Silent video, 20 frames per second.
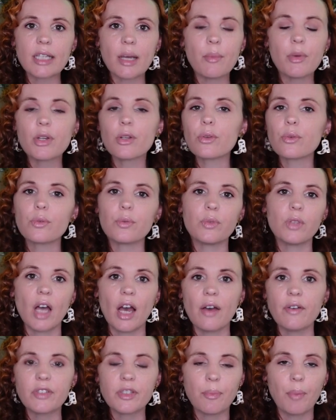someone who
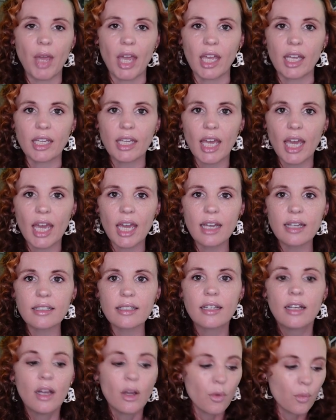loves pancakes?